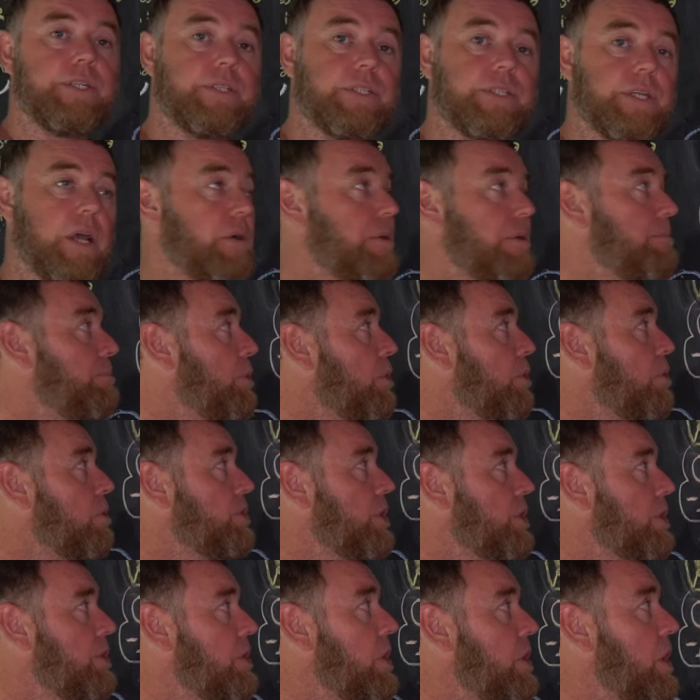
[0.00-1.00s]
so
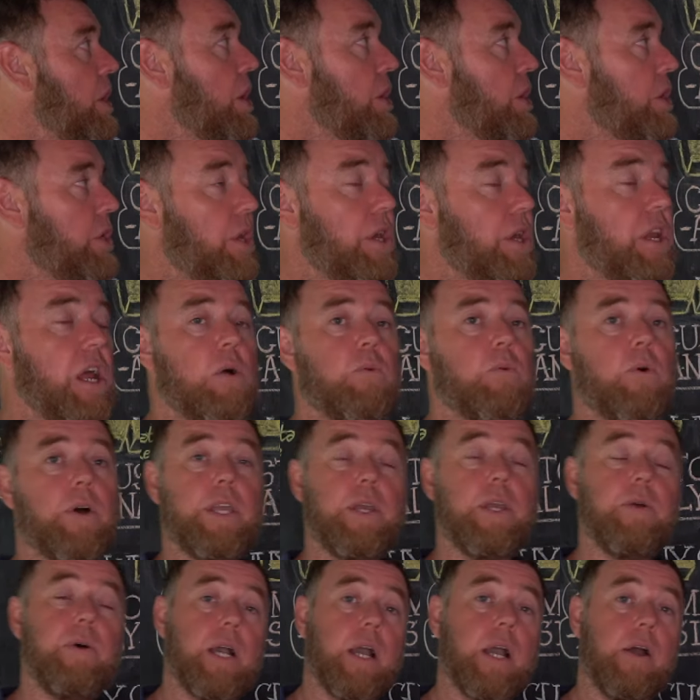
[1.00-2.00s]
important. You know what
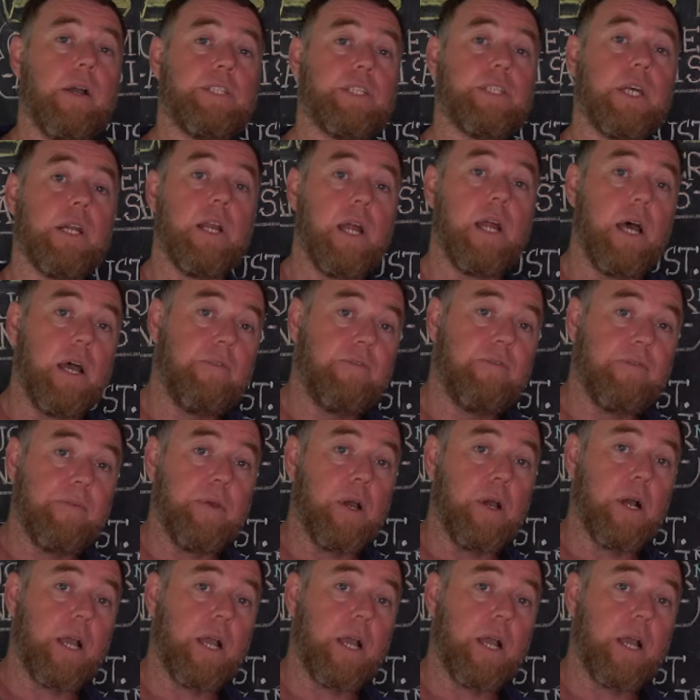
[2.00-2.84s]
you are going to learn from your